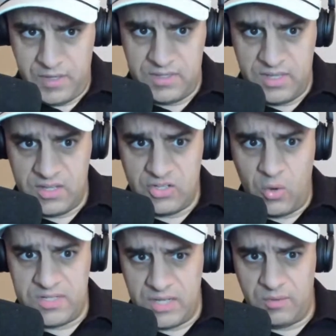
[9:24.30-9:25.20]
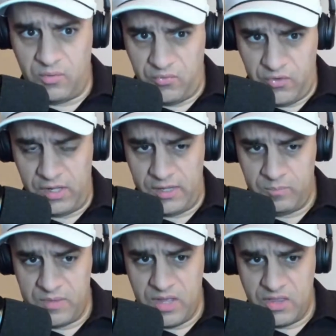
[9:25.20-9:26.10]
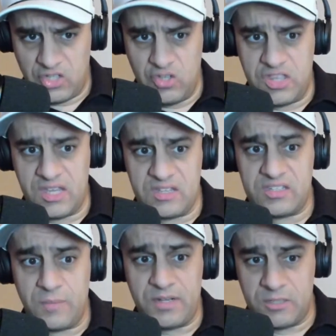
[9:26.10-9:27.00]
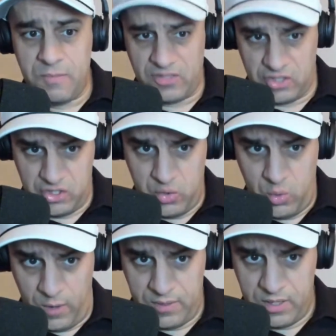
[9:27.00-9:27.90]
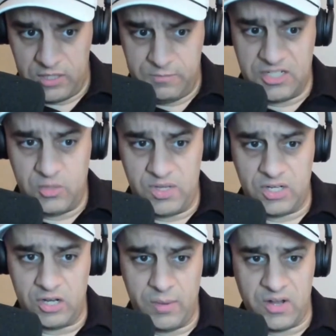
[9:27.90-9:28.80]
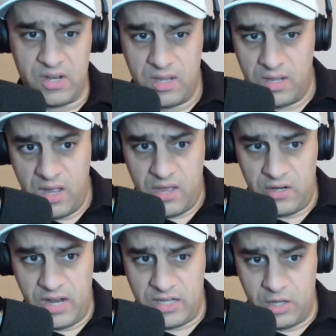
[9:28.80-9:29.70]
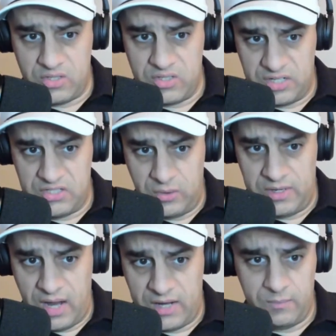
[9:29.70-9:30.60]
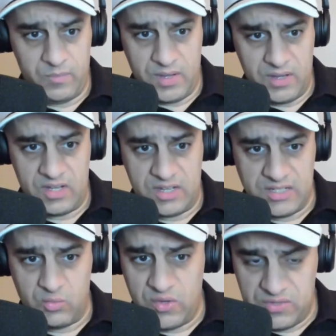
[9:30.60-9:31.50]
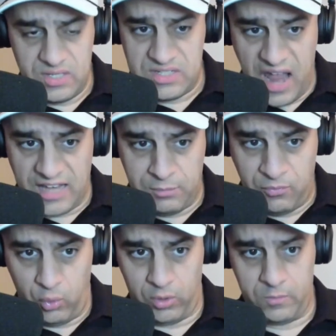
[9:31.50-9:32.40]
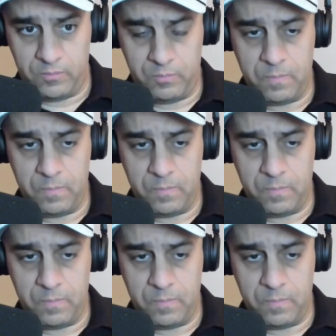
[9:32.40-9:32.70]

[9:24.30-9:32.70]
But there's always something with Philly that you think something is about to screw up, especially when we talk about their head coach, Nick Sirianni, because we've seen this act before.